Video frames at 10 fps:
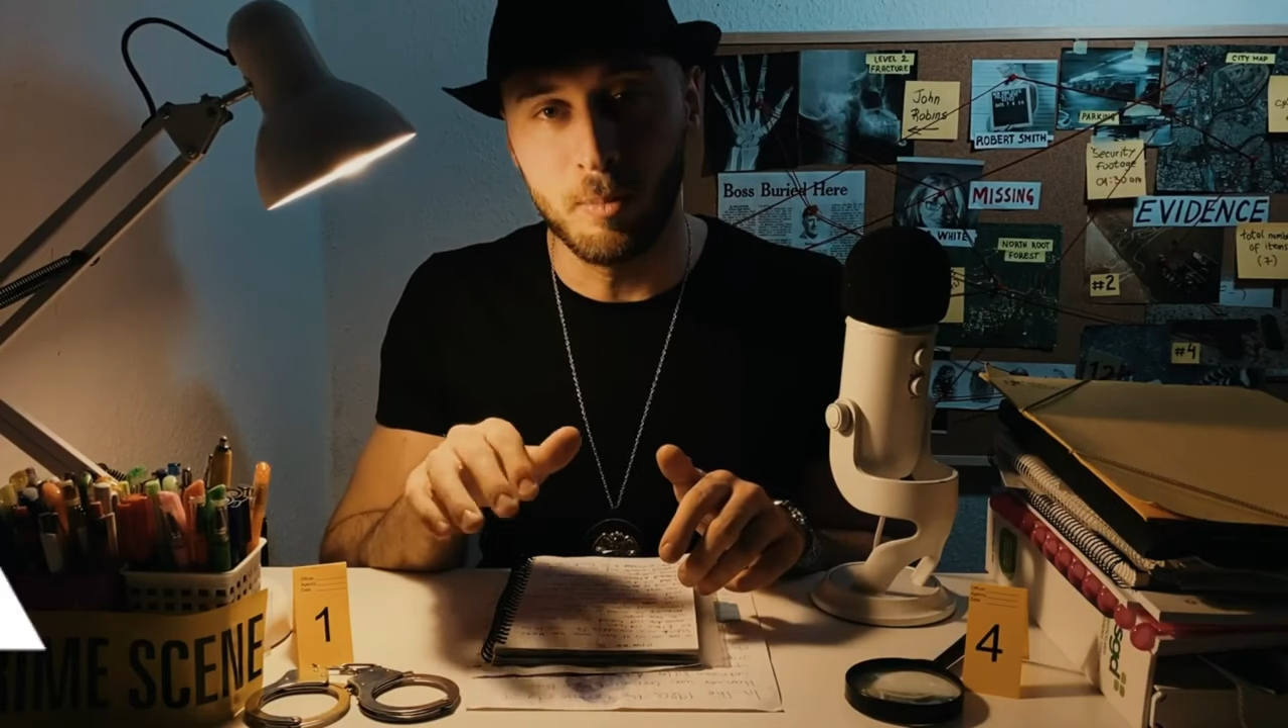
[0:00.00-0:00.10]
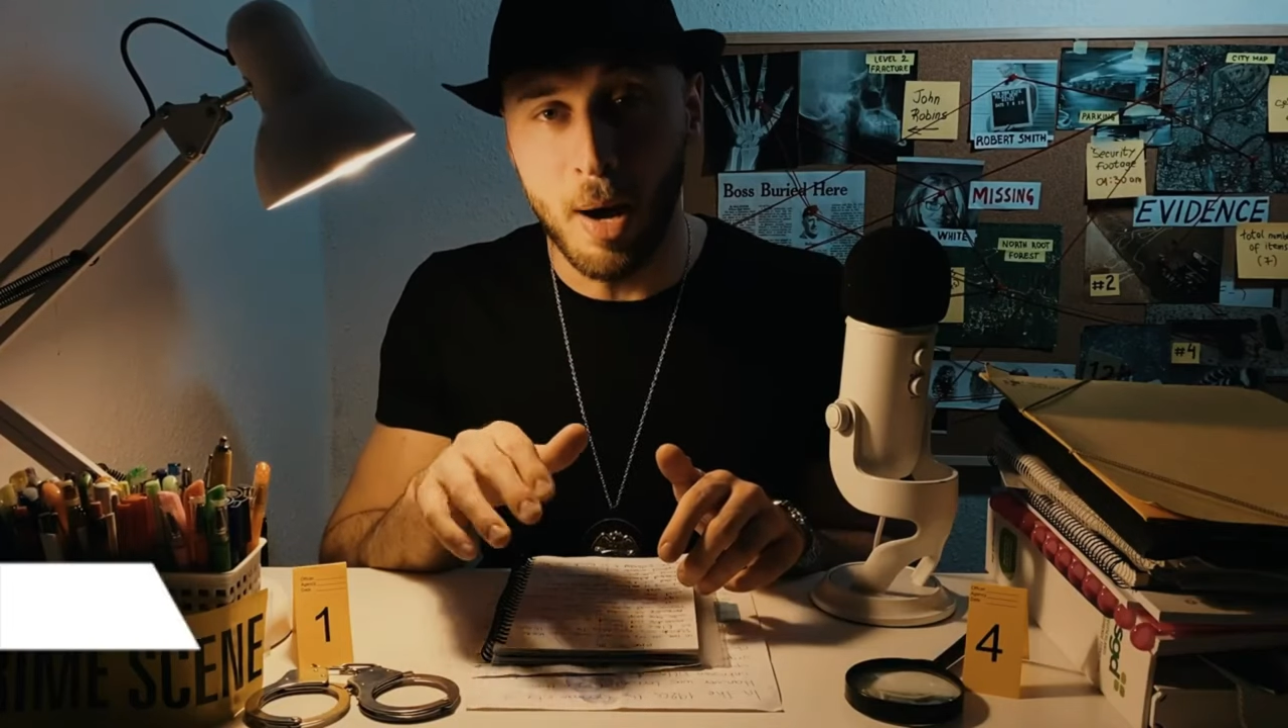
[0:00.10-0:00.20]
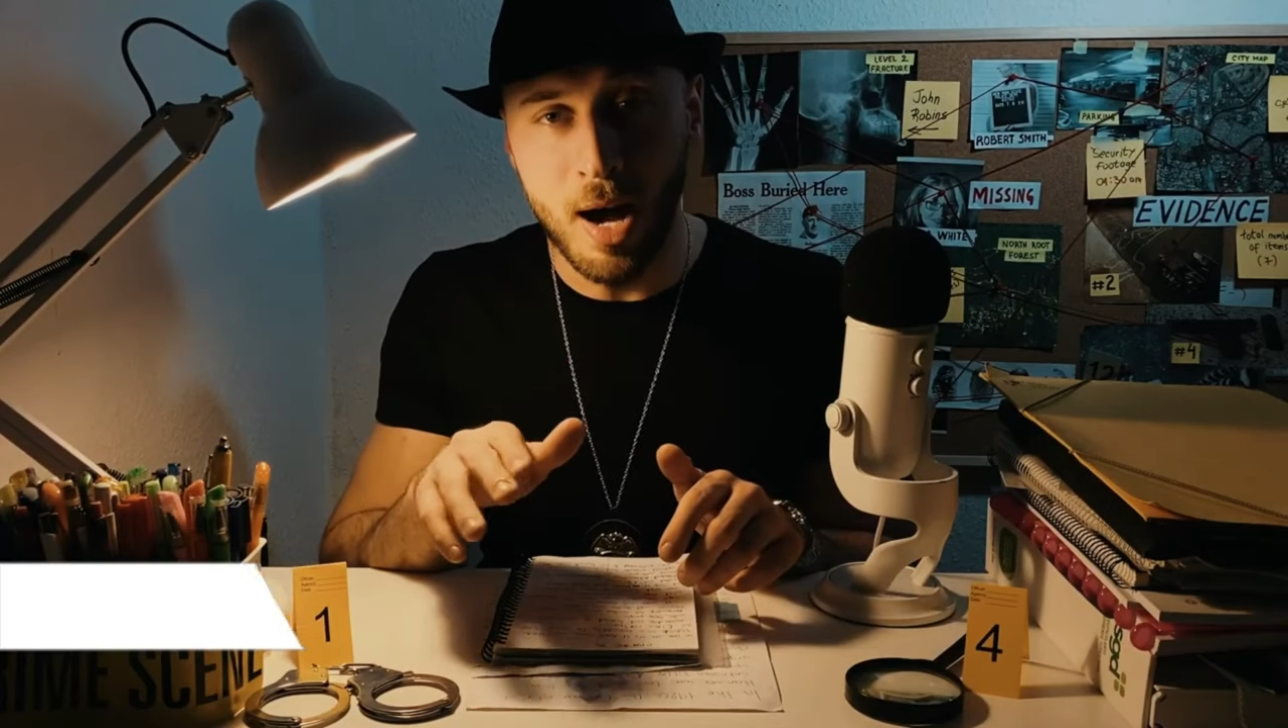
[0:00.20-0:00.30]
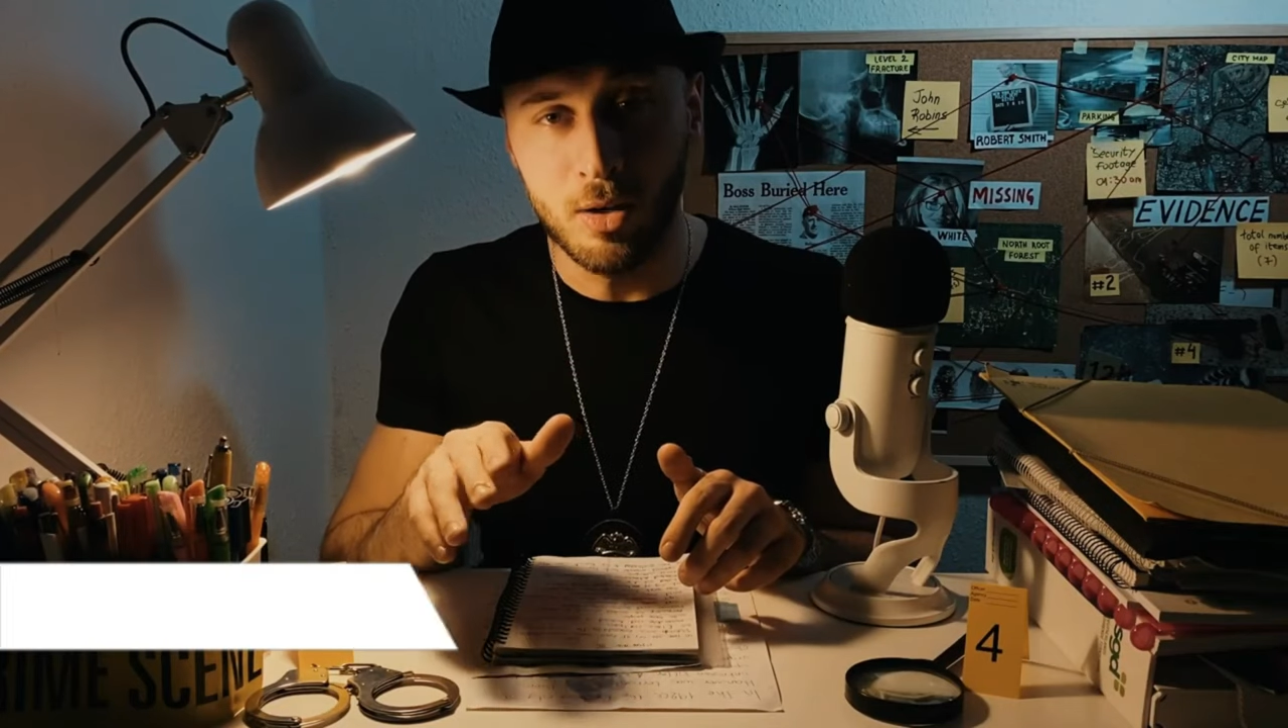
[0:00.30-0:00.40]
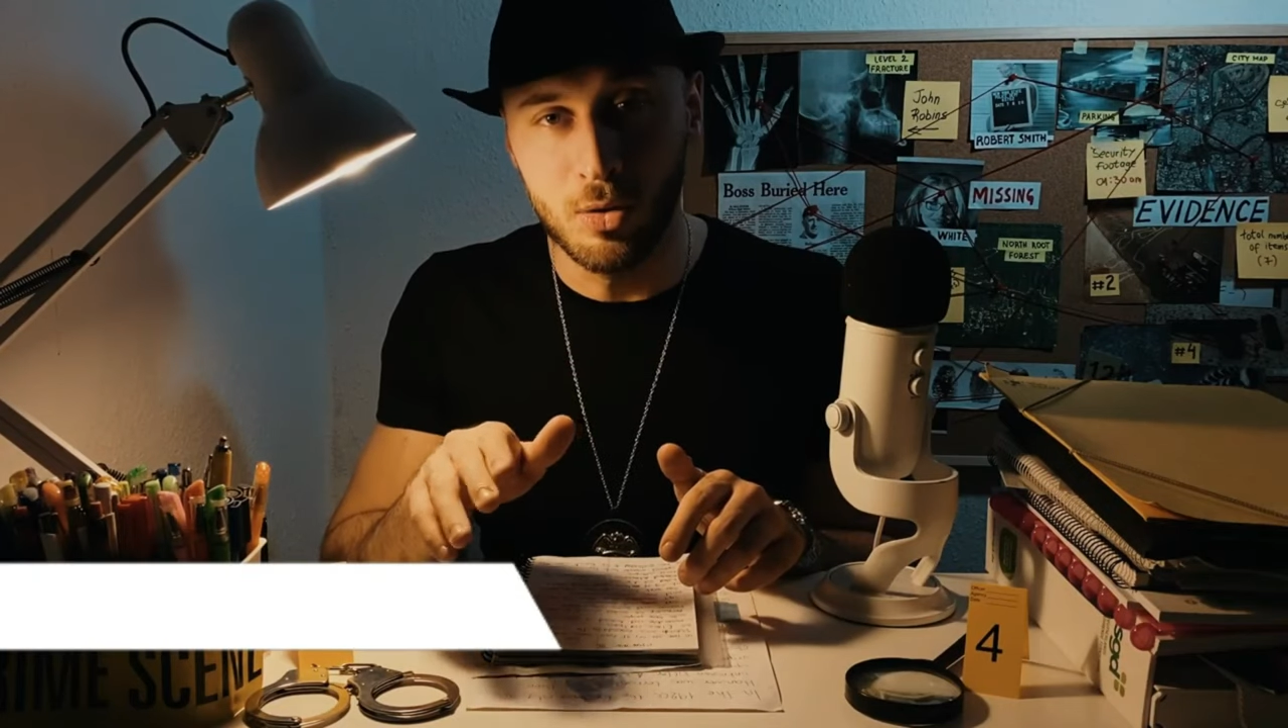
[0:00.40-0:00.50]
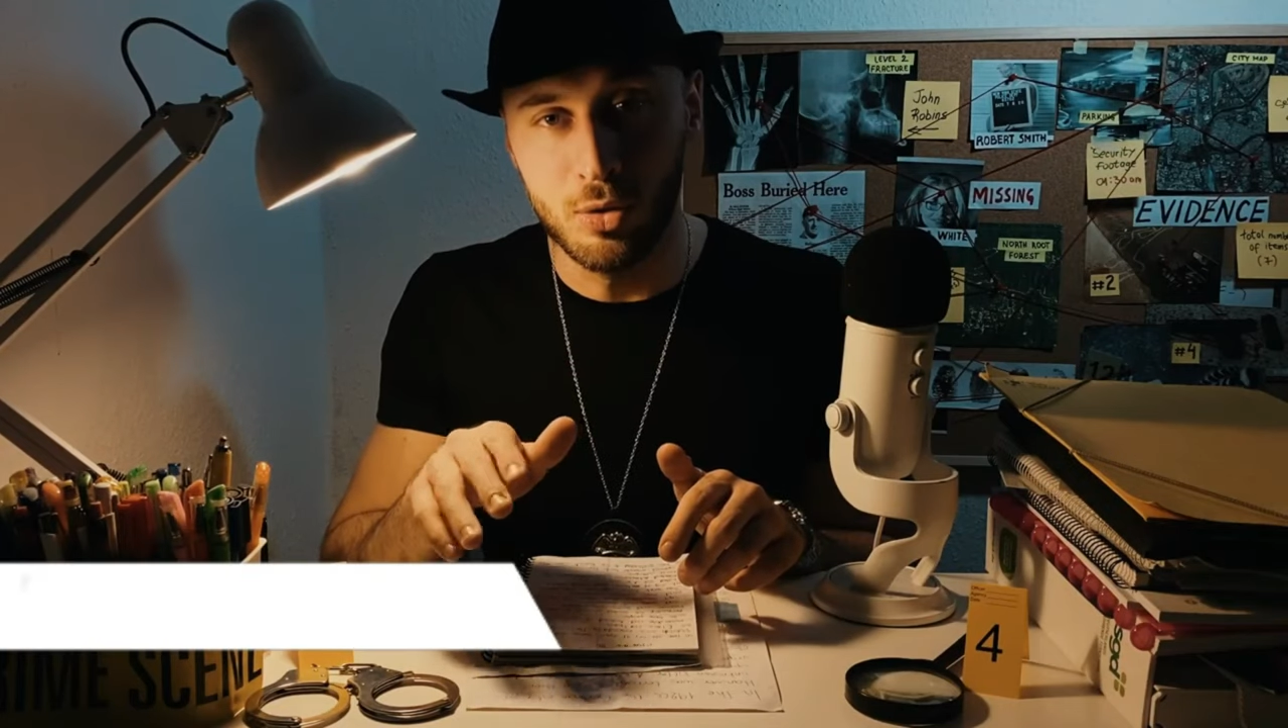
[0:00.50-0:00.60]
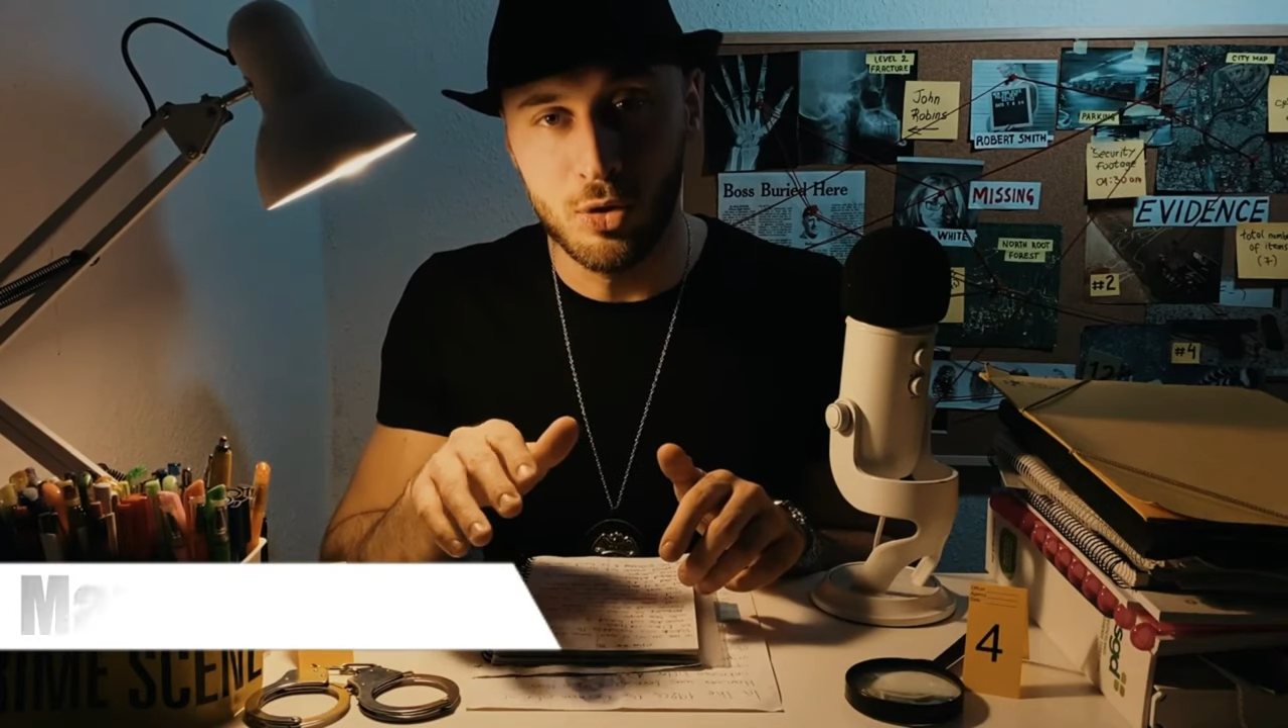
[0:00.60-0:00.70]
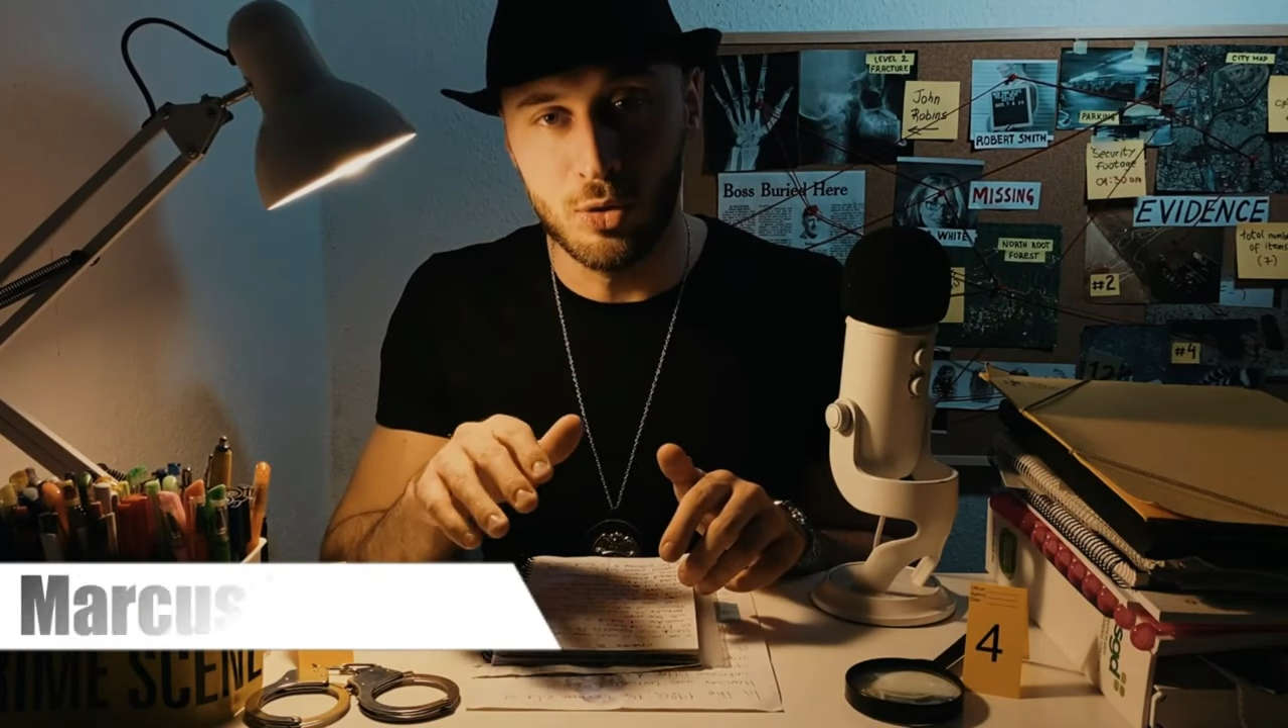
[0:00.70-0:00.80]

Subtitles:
Markus